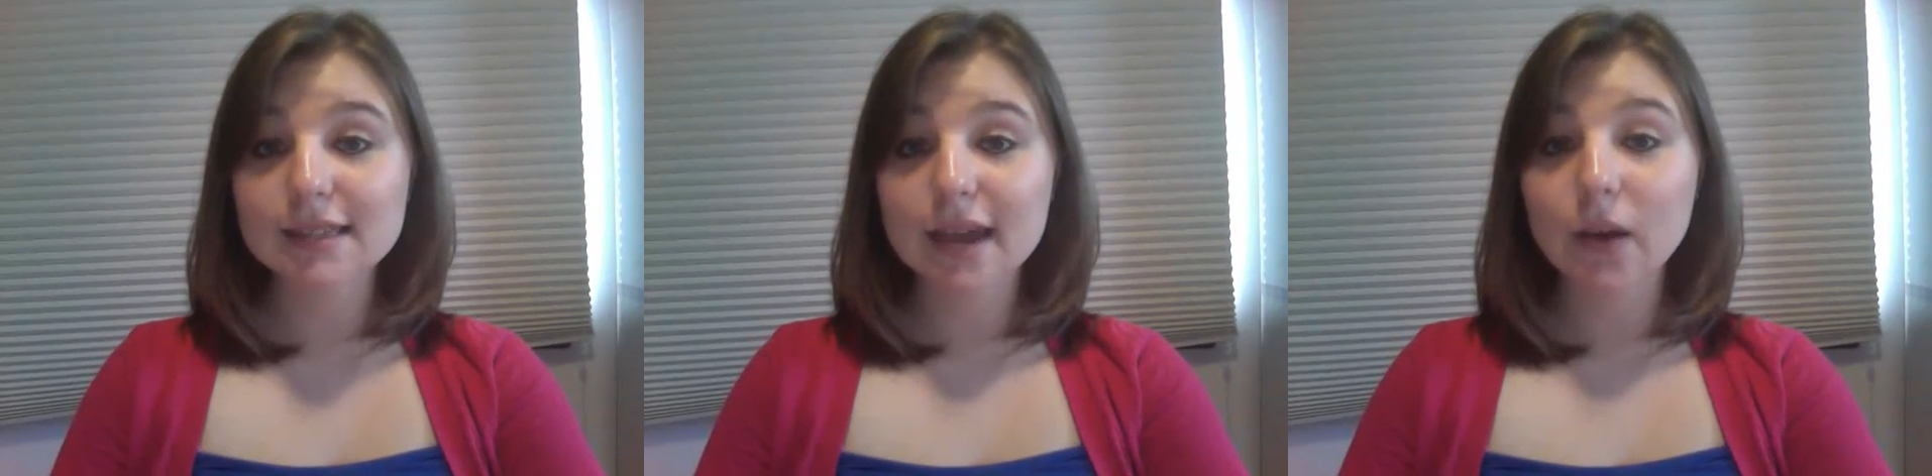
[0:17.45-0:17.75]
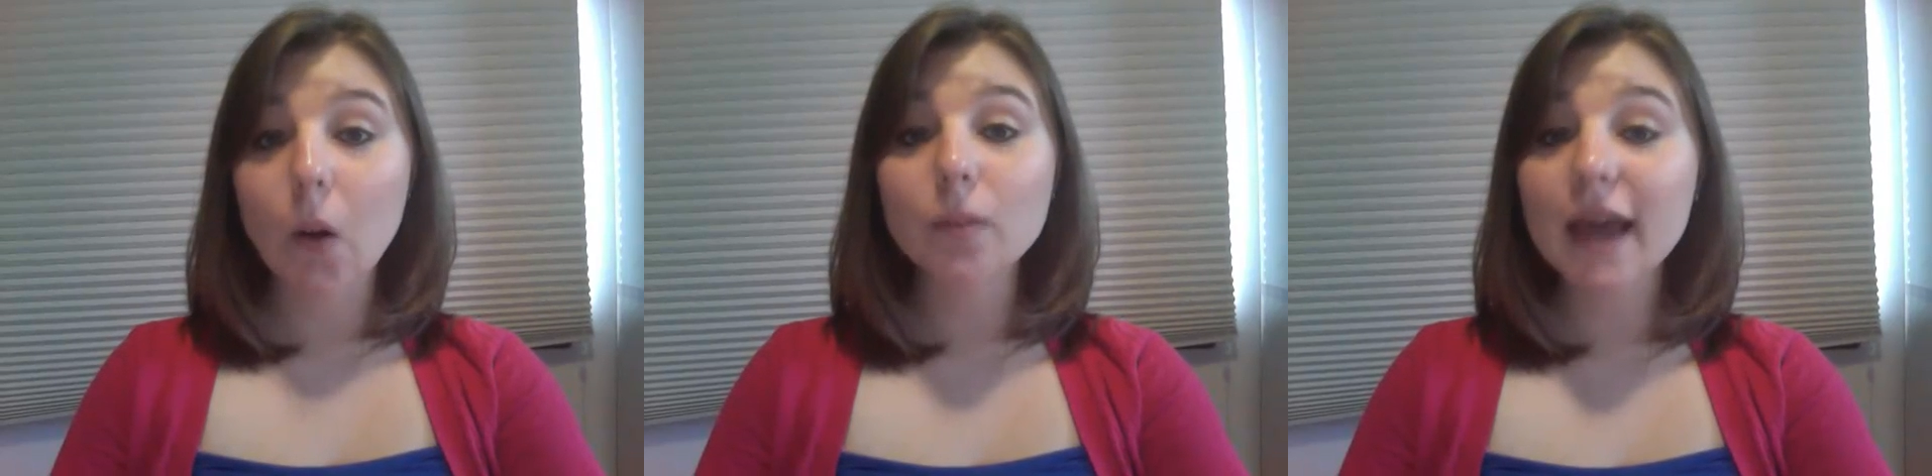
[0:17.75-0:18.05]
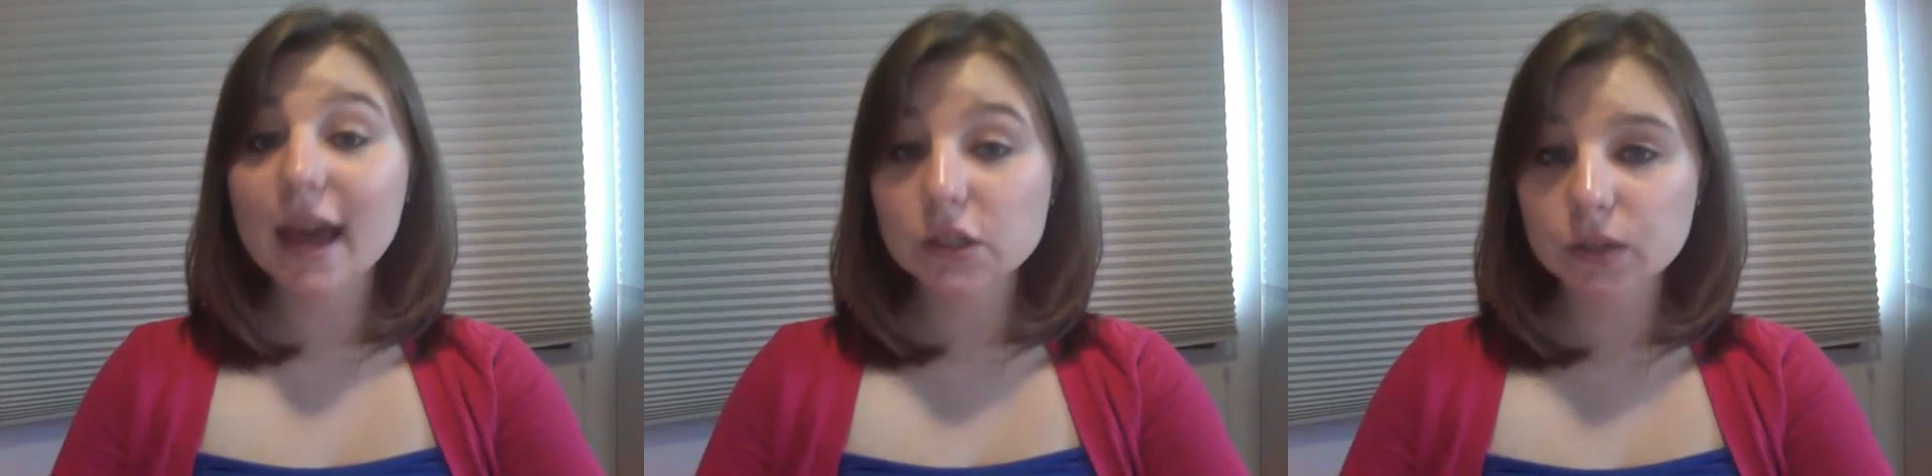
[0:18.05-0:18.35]
I only
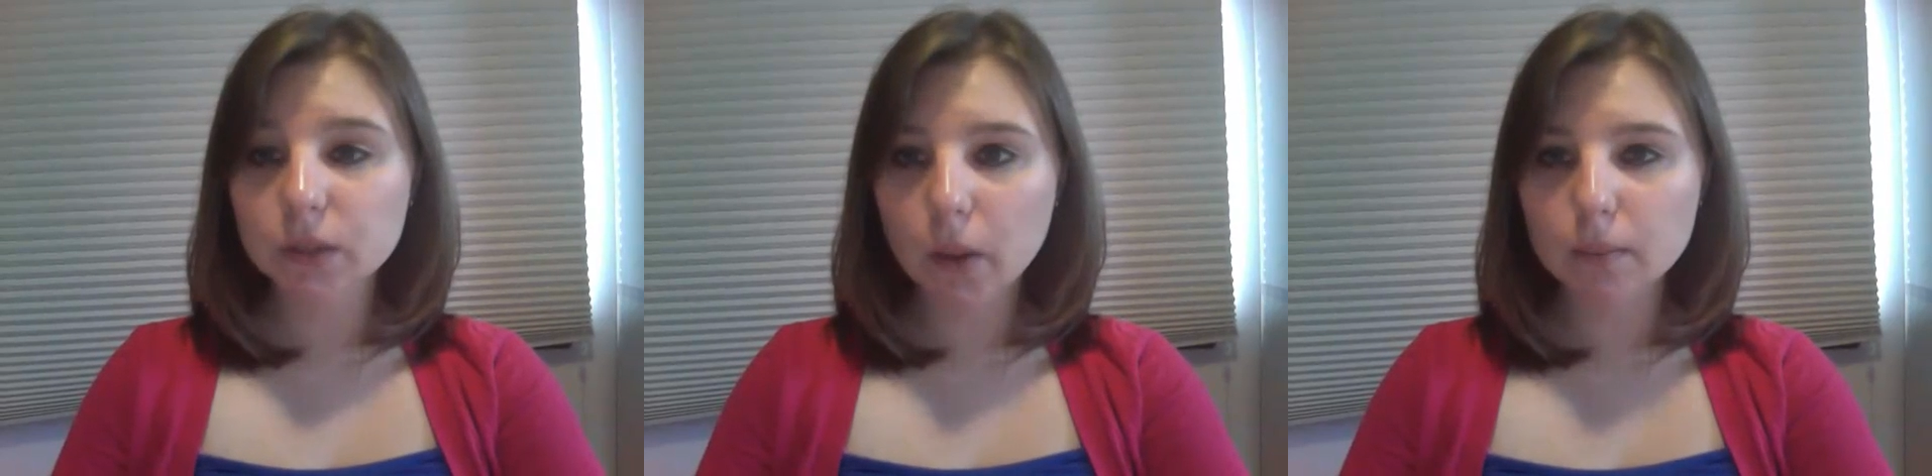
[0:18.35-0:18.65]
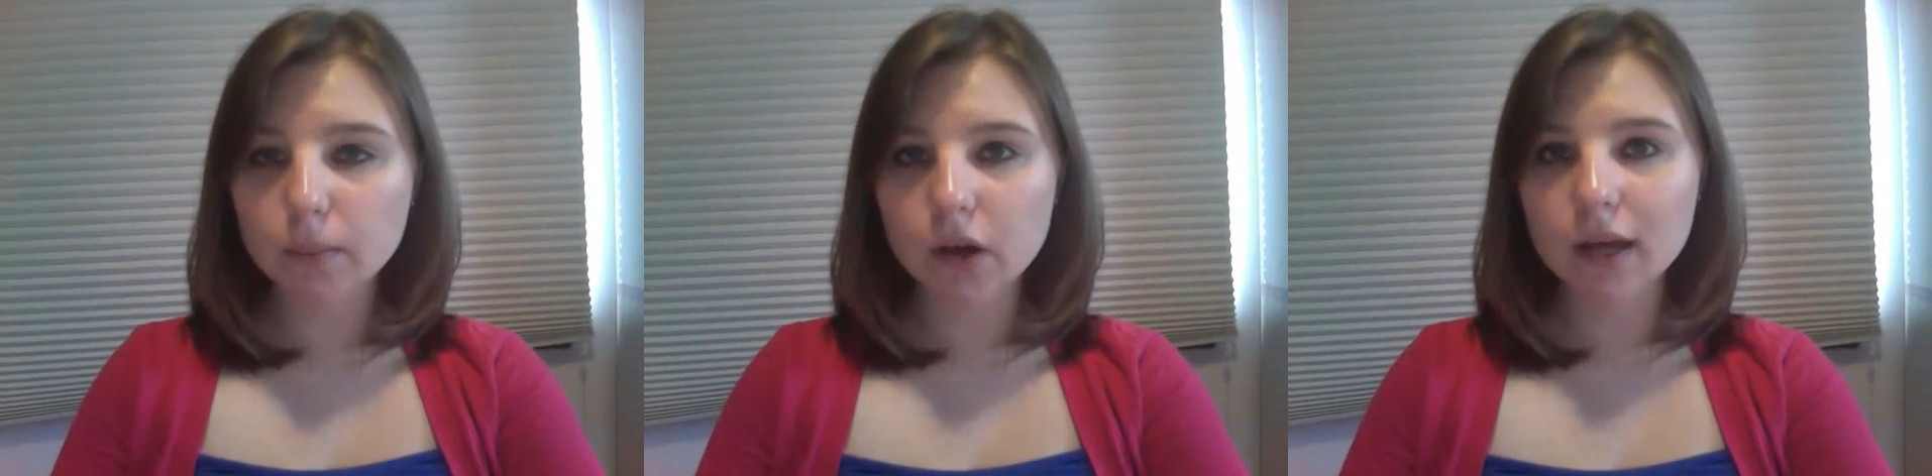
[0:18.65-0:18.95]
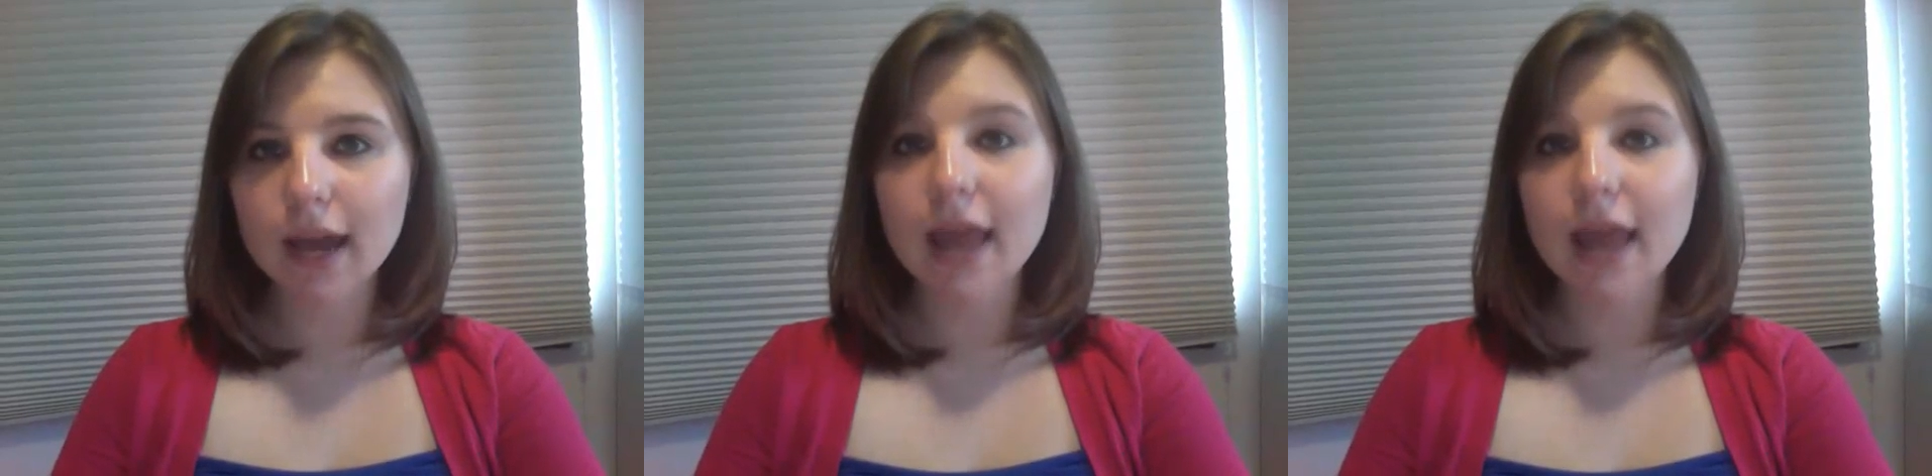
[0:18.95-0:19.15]
had to read one book,